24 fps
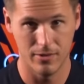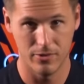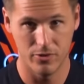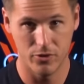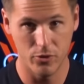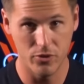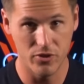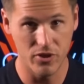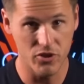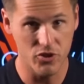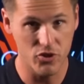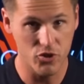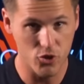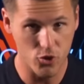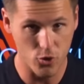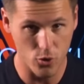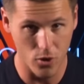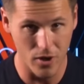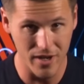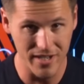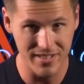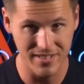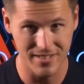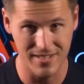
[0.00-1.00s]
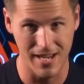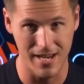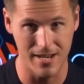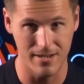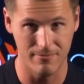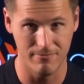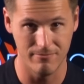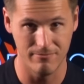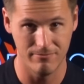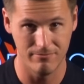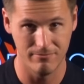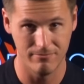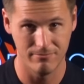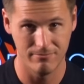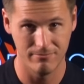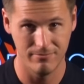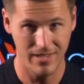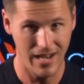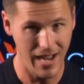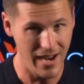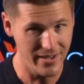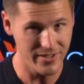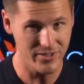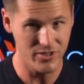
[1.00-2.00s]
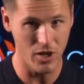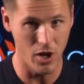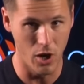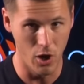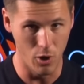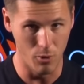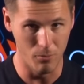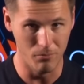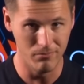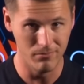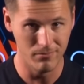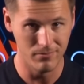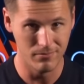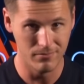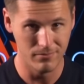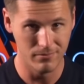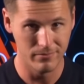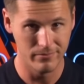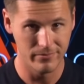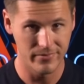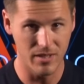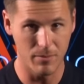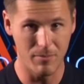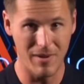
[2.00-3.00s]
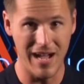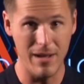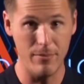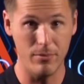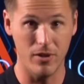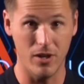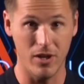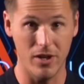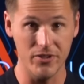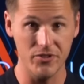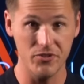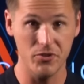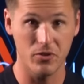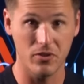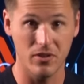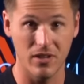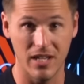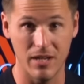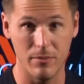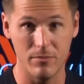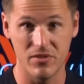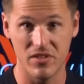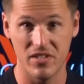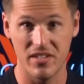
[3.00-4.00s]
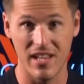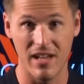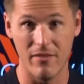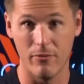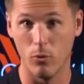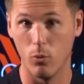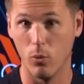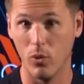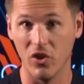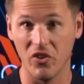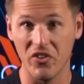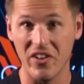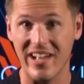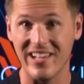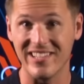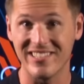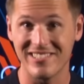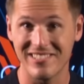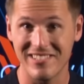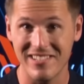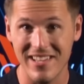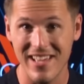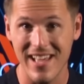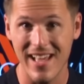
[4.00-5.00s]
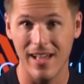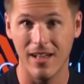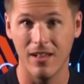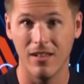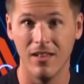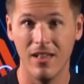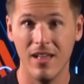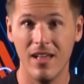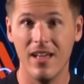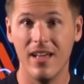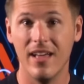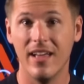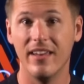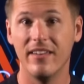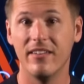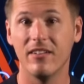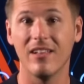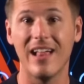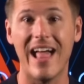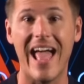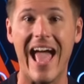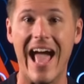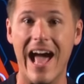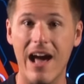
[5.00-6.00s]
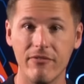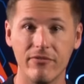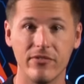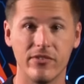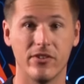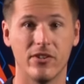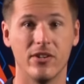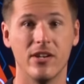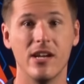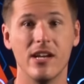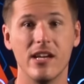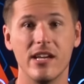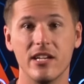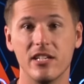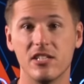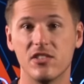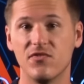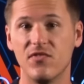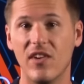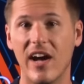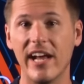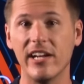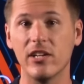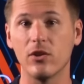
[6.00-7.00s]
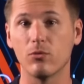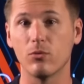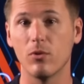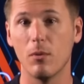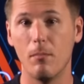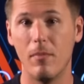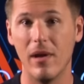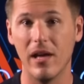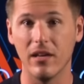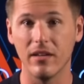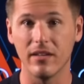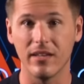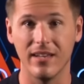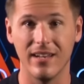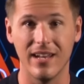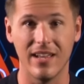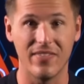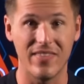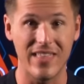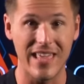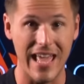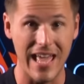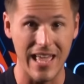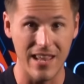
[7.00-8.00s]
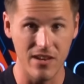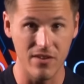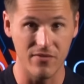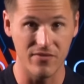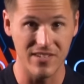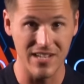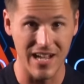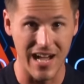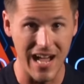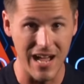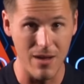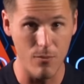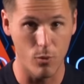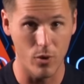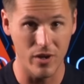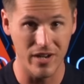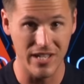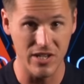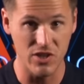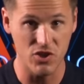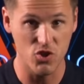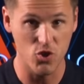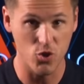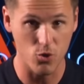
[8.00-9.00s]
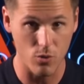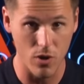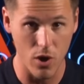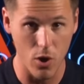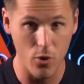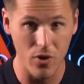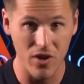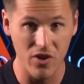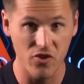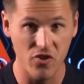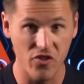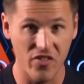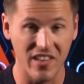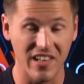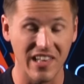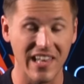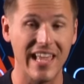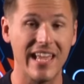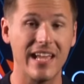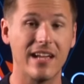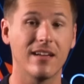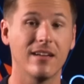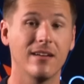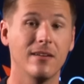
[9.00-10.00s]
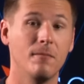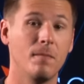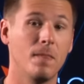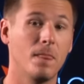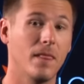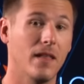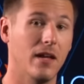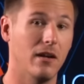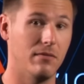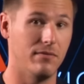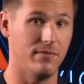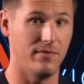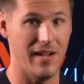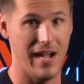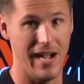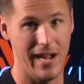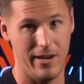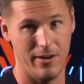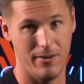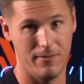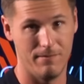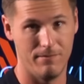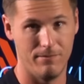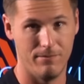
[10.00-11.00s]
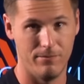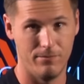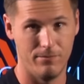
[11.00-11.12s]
to destroy Satan, not his home. The Bible also claims the devil will not see hell until after his final rebellion at the end of time when he's thrown into the lake of fire.